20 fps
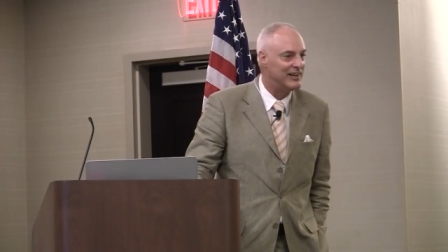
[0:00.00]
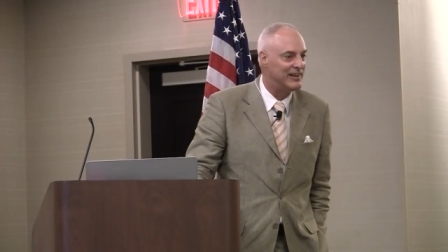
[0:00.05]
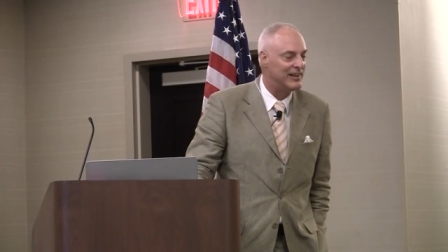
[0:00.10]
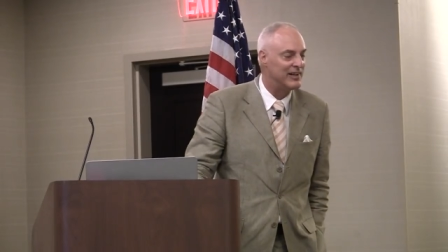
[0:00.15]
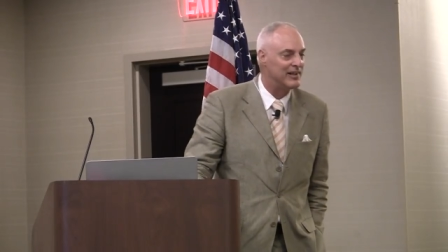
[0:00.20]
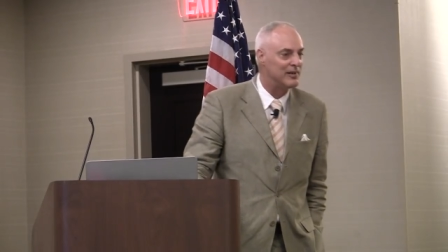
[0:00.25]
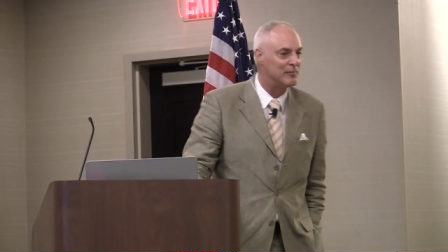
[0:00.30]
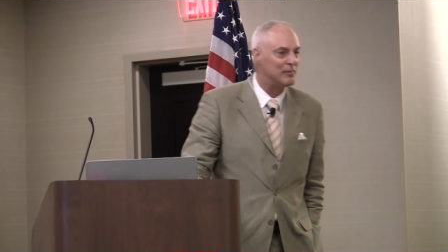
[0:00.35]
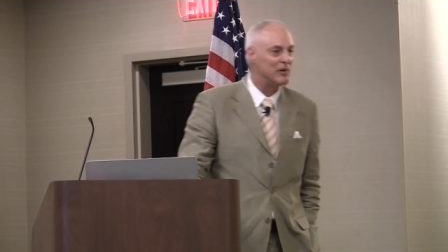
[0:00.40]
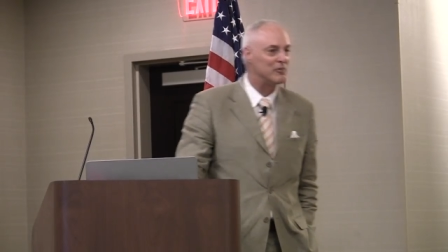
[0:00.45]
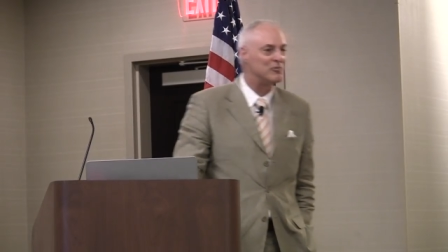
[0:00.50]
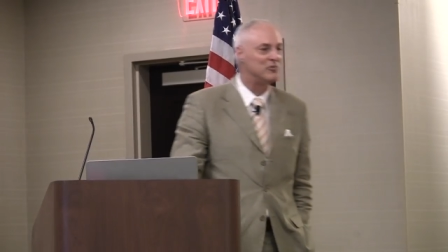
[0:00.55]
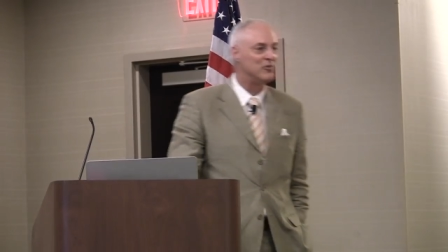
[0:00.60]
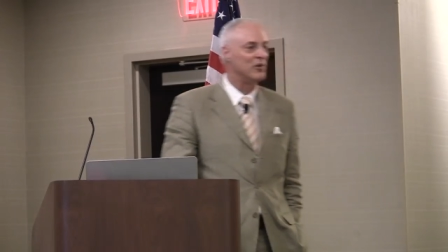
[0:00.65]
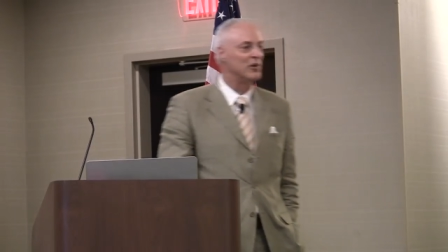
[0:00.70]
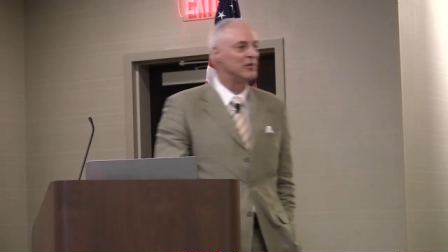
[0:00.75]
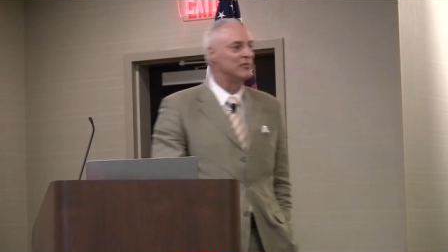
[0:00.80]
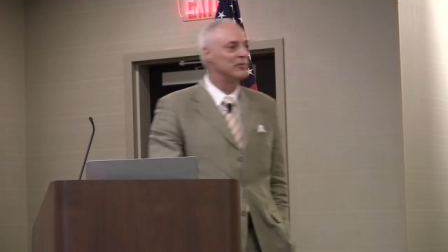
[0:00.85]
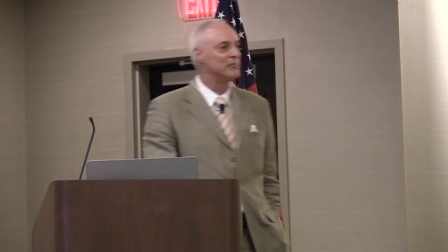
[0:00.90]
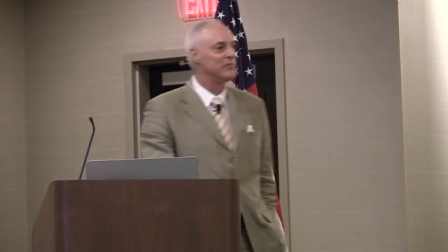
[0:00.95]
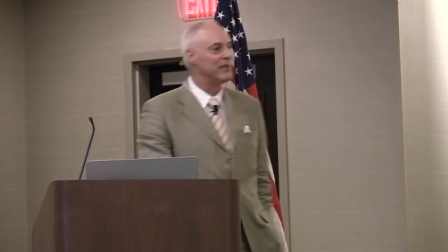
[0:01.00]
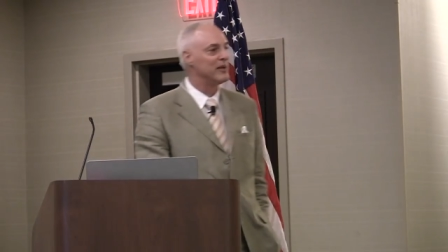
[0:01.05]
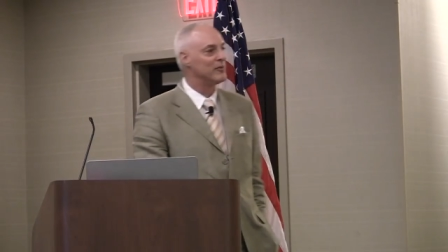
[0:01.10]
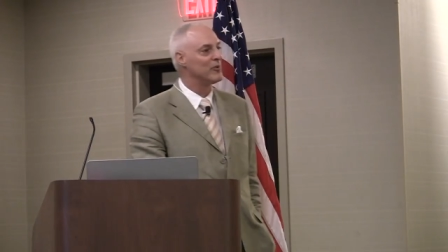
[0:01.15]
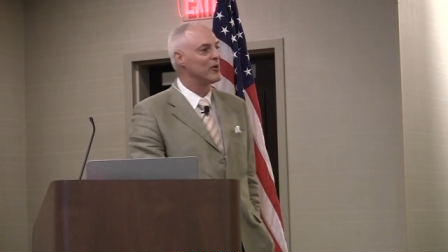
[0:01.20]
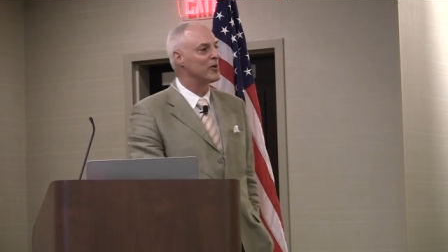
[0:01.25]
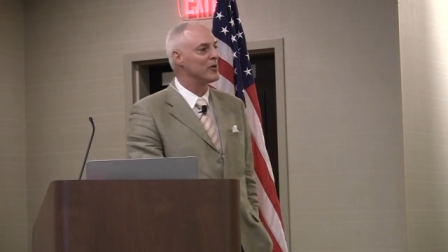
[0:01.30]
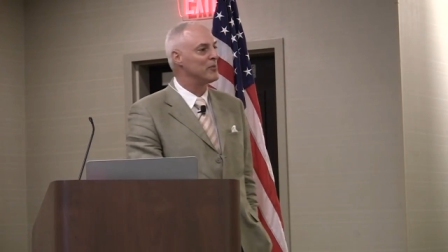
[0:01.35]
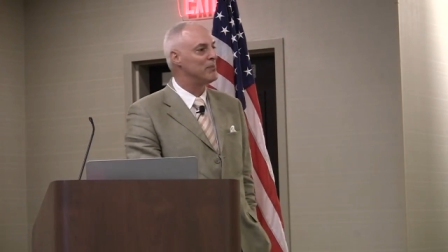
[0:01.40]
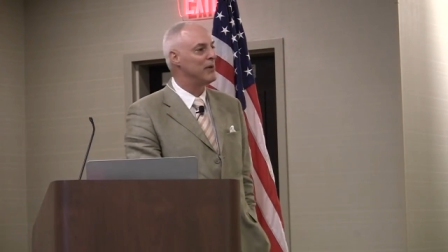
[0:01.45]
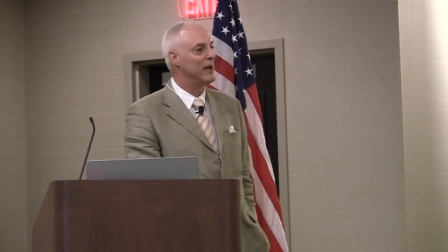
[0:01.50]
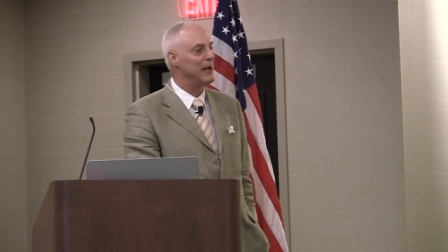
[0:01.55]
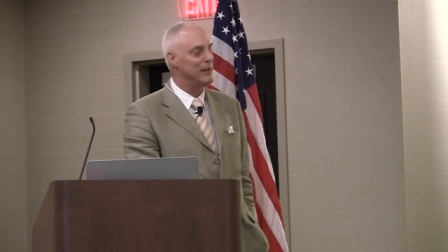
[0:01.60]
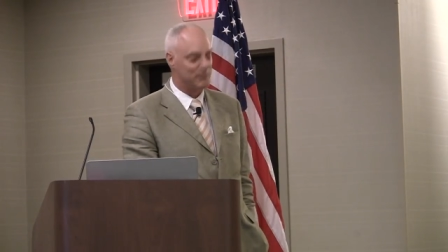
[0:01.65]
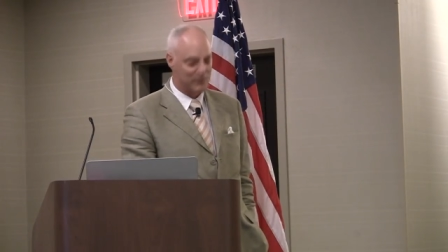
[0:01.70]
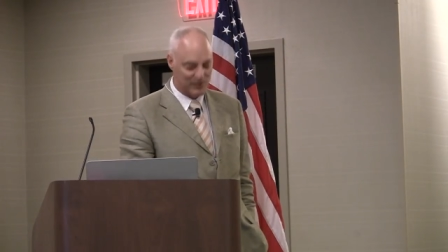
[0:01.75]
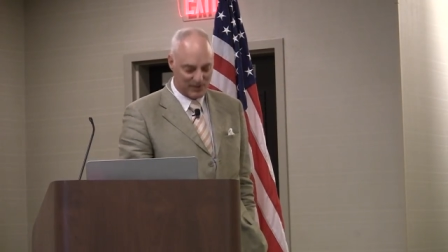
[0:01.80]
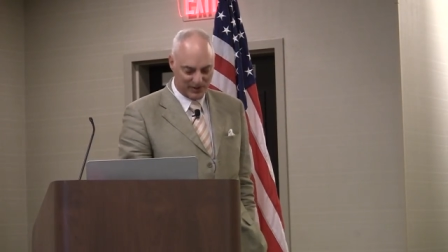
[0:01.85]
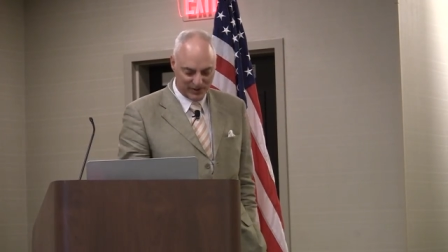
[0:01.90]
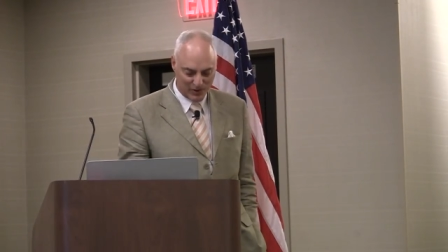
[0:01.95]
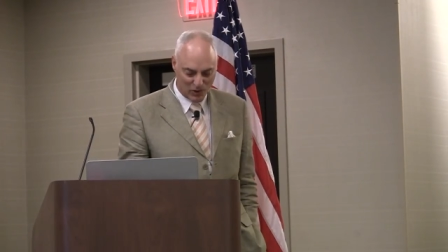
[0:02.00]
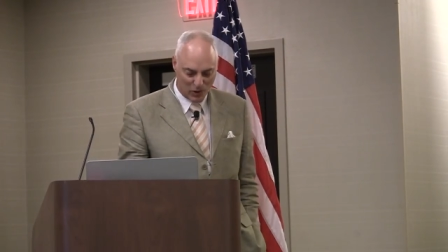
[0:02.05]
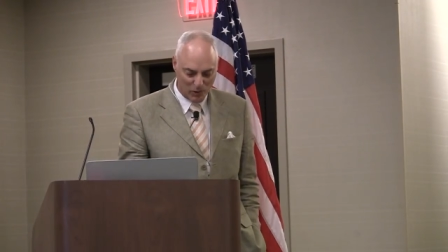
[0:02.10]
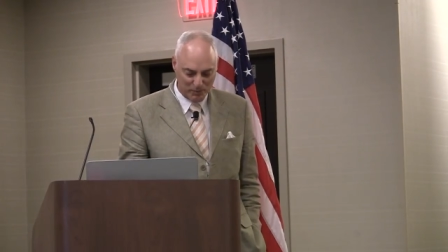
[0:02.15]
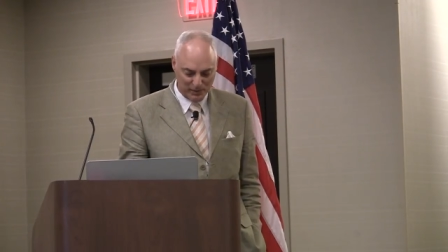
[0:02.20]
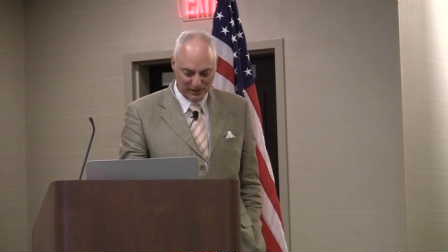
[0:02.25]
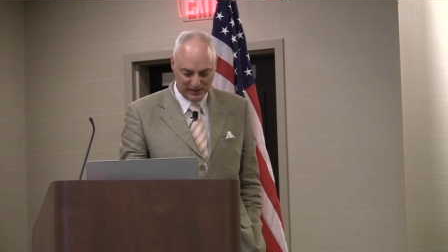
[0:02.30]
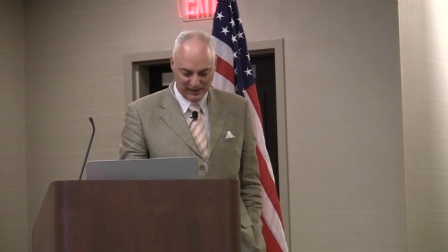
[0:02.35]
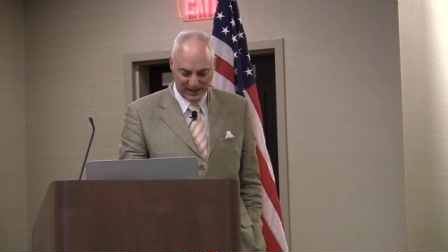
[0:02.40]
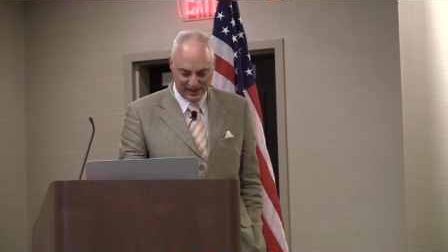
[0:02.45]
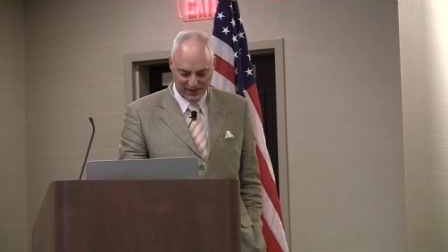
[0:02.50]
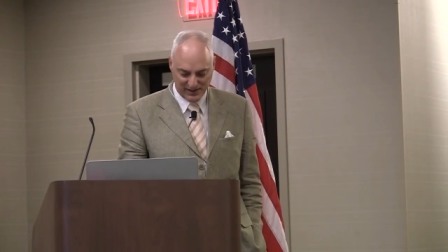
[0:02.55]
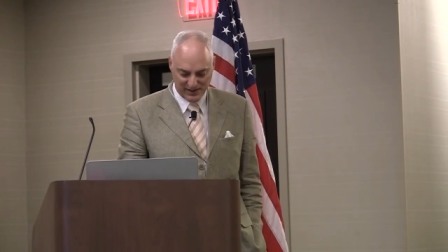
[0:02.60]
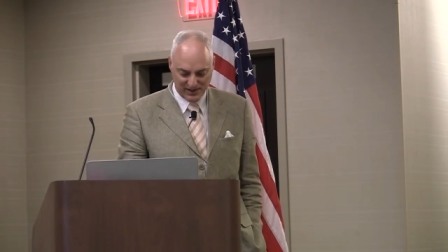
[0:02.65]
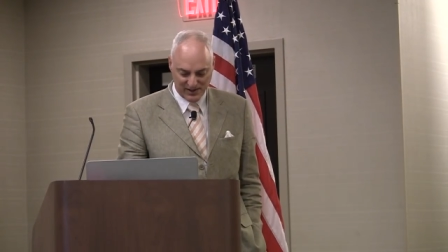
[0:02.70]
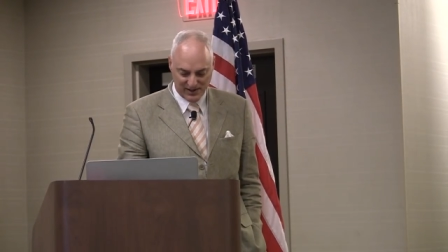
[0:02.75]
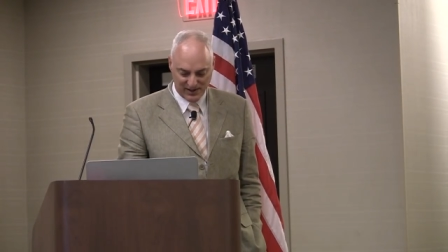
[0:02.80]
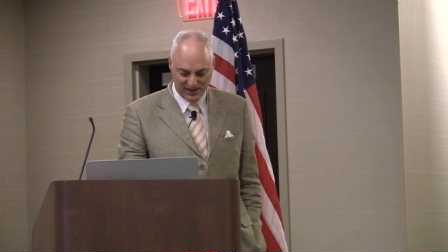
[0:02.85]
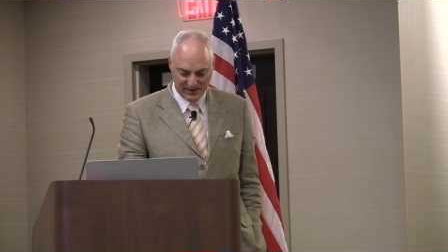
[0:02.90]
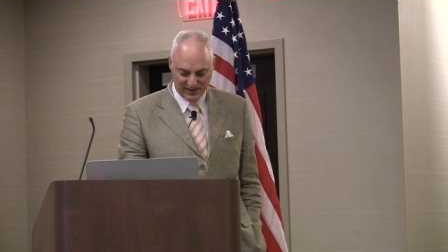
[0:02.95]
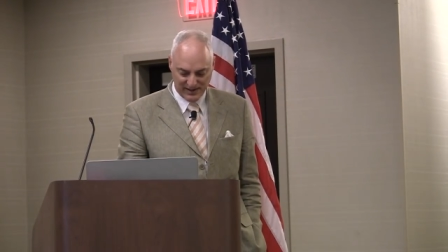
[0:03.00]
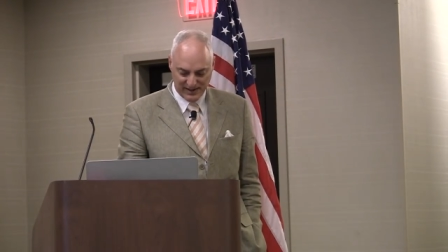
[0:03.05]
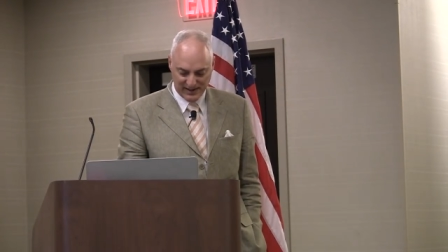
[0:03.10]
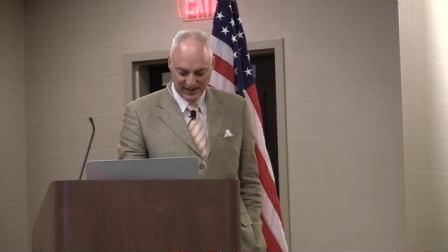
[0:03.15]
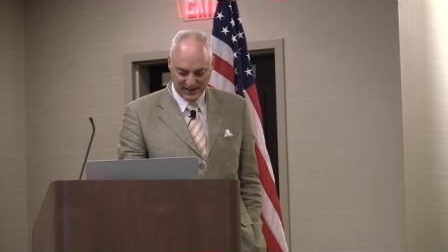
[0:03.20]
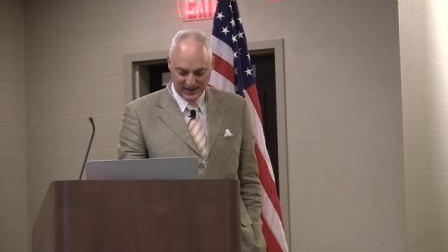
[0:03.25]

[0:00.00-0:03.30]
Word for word: about four of them, they wrote a paper, an open letter called